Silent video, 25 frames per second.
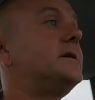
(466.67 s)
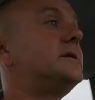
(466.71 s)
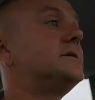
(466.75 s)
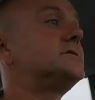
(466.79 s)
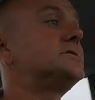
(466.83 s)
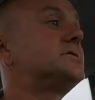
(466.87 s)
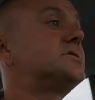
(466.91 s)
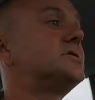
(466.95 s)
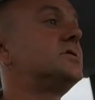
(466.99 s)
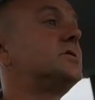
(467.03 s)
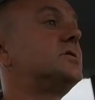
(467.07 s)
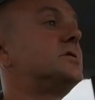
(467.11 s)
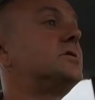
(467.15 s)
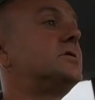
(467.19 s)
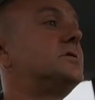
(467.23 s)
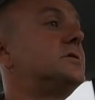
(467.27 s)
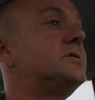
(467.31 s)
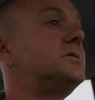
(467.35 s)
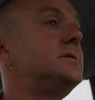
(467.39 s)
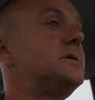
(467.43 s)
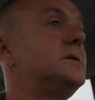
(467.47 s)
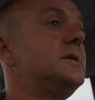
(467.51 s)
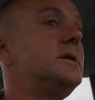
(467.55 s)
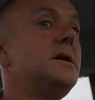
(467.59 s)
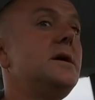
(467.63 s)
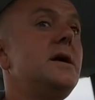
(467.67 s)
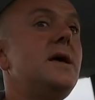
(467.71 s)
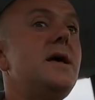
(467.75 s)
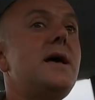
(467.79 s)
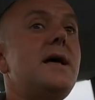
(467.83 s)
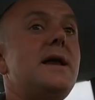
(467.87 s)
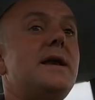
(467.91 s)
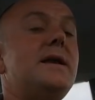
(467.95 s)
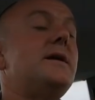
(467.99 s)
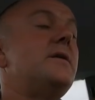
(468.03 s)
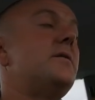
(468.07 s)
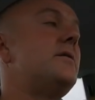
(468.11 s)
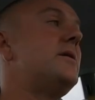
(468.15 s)
So
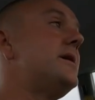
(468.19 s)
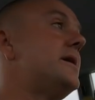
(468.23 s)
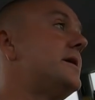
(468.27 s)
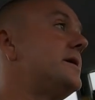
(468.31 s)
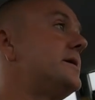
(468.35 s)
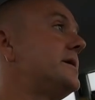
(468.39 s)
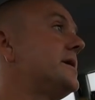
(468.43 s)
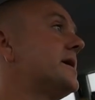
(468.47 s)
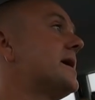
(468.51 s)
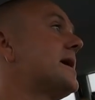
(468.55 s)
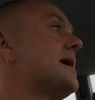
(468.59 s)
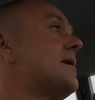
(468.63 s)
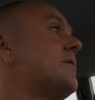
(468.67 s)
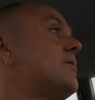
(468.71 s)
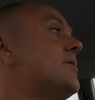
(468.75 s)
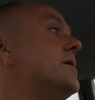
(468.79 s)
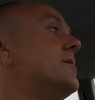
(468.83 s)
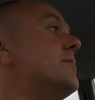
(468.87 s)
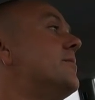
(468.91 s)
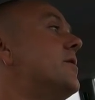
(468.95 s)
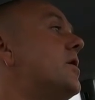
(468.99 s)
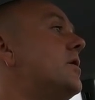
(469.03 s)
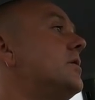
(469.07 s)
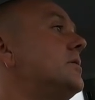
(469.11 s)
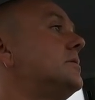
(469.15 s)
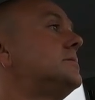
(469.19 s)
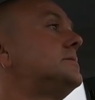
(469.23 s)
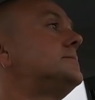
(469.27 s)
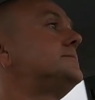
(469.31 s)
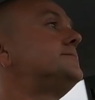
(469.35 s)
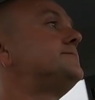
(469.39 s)
anyway, you can't win them all.